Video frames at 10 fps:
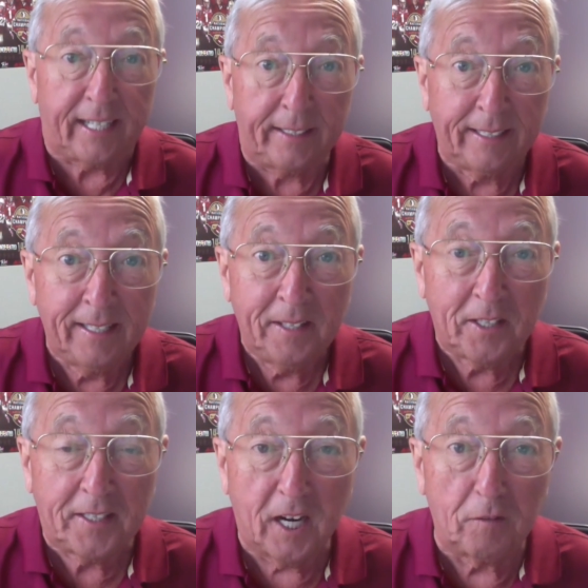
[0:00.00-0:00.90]
not,
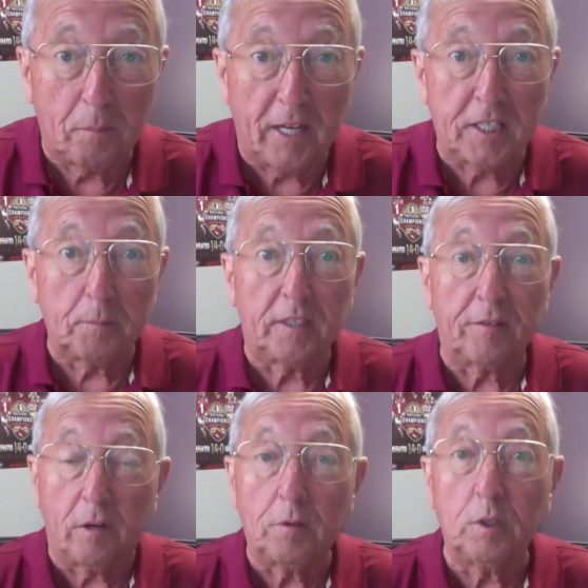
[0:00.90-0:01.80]
than Kelvin Benjamin
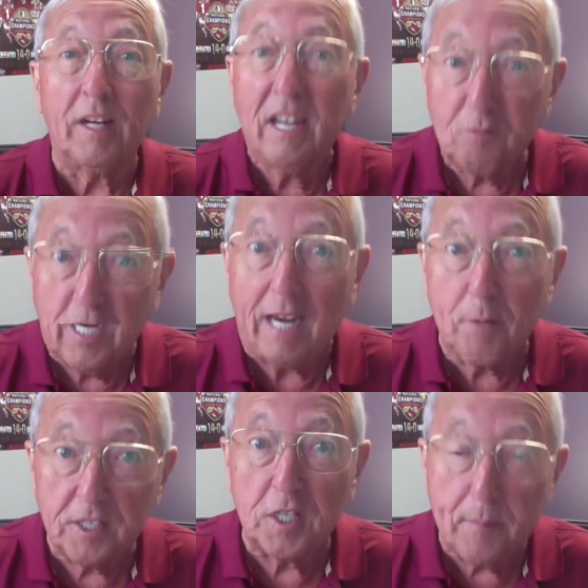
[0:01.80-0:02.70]
to throw to if
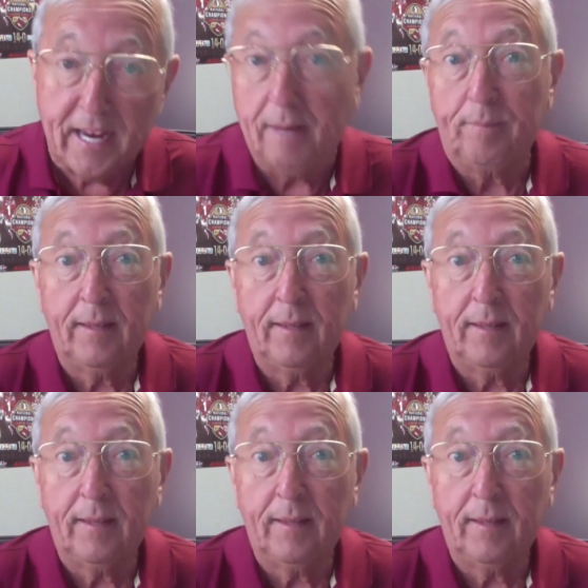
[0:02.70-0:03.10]
Jameis is the man.